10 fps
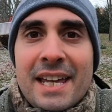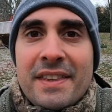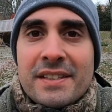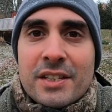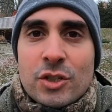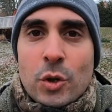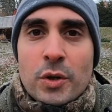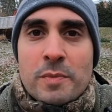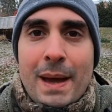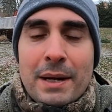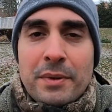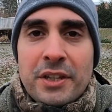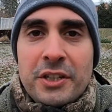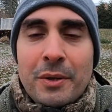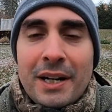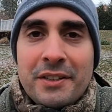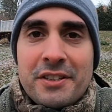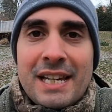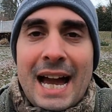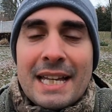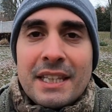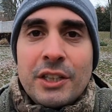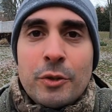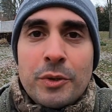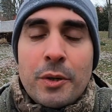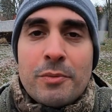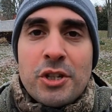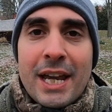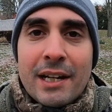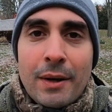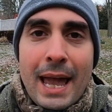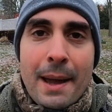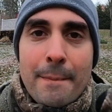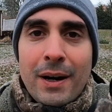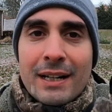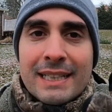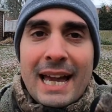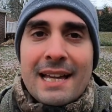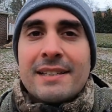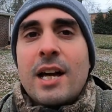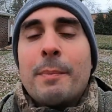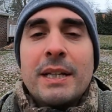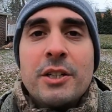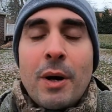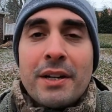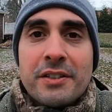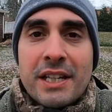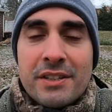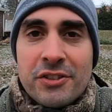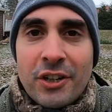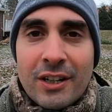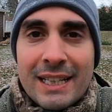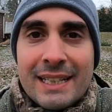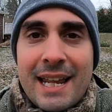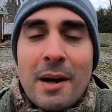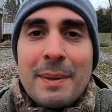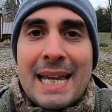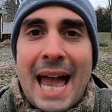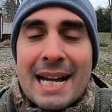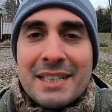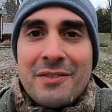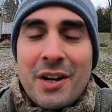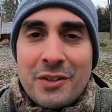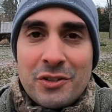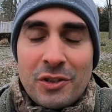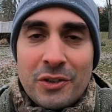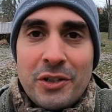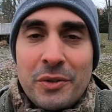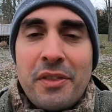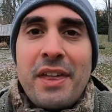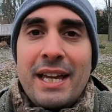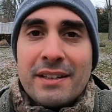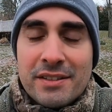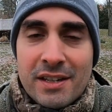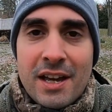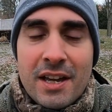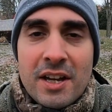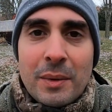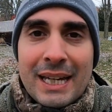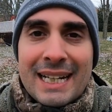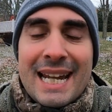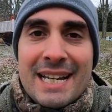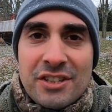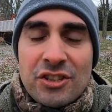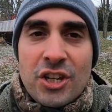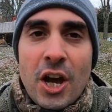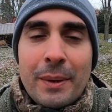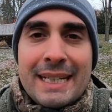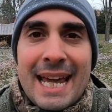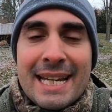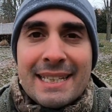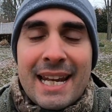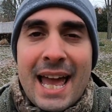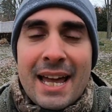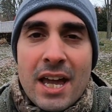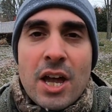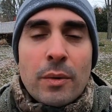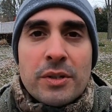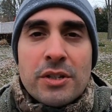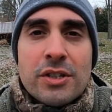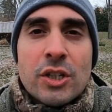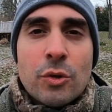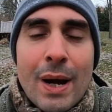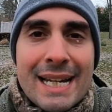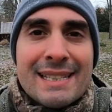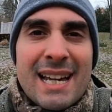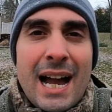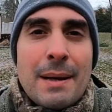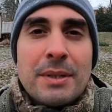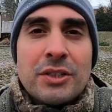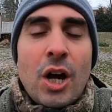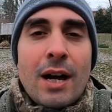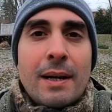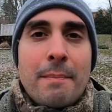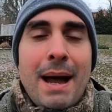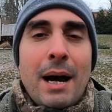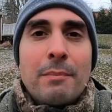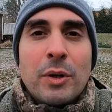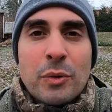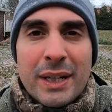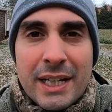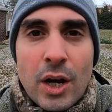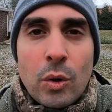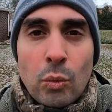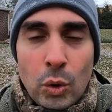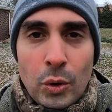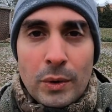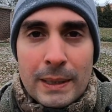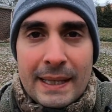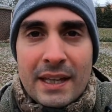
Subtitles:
Hey, this is George back with the New Hunter's Guide, the YouTube channel and podcast helping new hunters get started and helping active hunters learn new things. We got a nice snowy day today, which is a great time to talk about Merino wool.